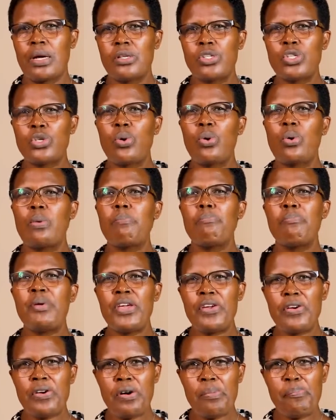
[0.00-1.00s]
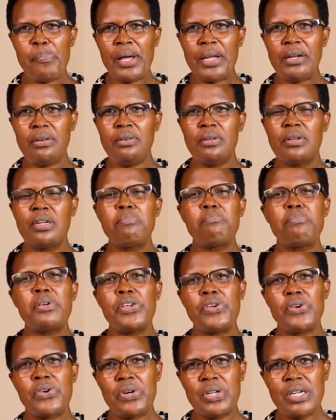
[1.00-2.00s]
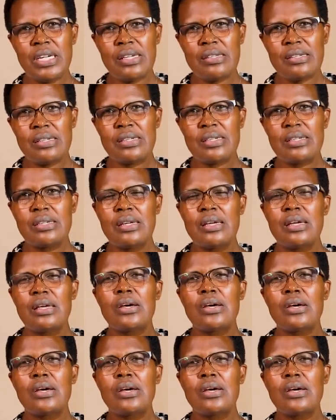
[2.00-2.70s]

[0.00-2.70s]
So be open, be honest.